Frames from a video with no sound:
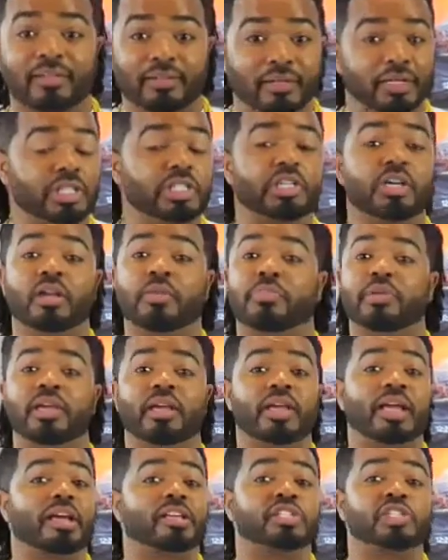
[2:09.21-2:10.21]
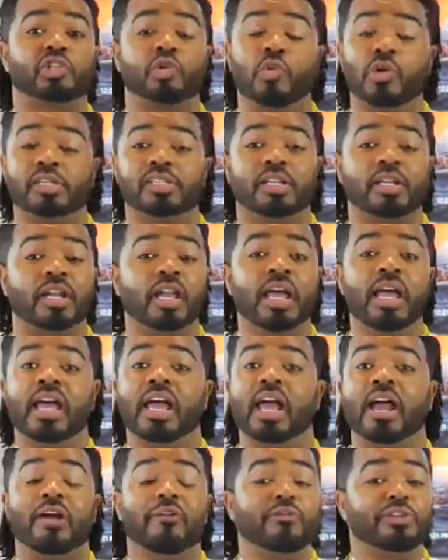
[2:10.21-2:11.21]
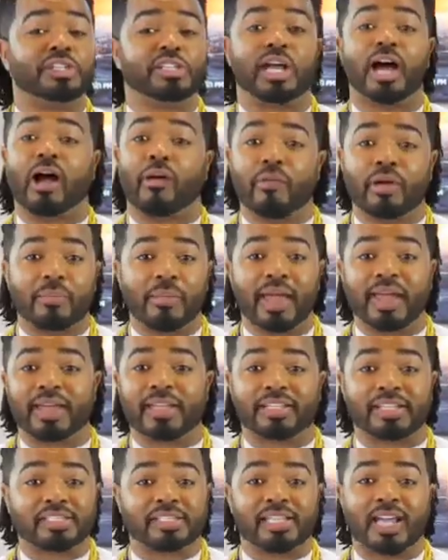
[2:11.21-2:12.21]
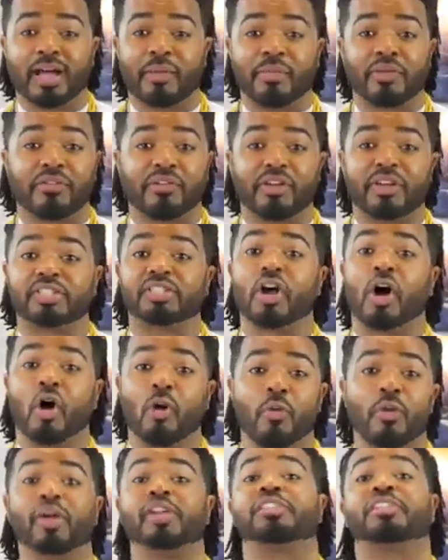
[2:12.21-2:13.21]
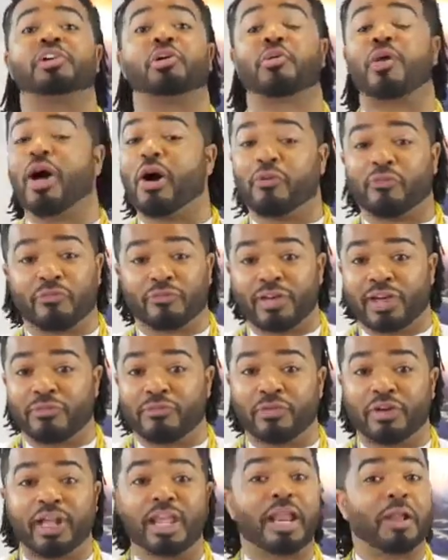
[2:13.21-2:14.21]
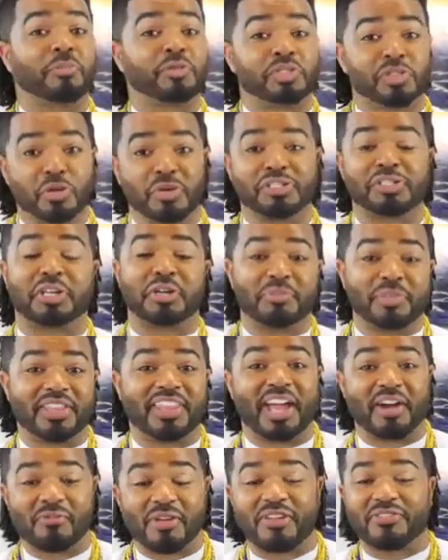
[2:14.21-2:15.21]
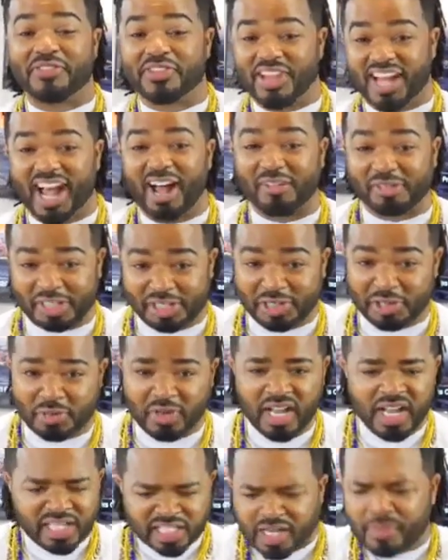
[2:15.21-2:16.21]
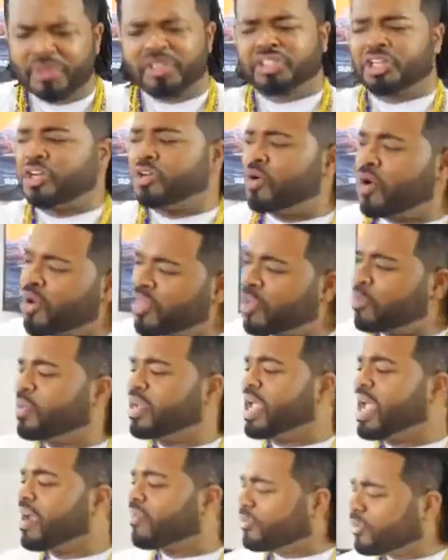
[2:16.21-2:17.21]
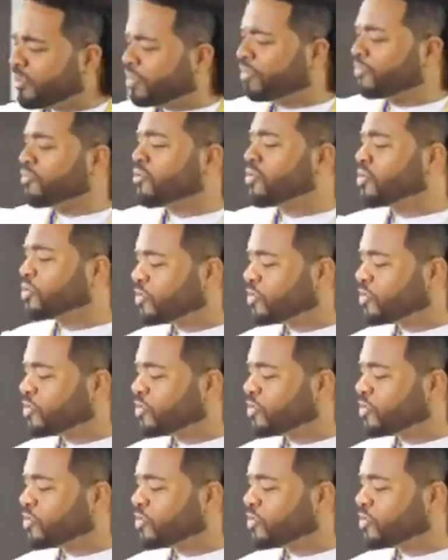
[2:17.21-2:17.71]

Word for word: It's gonna be exquisite. Every time we make it this time of year, it's always the crowd favorite, and I'm sure it's gonna be that way for your house too. So let me show you all that we have here for you.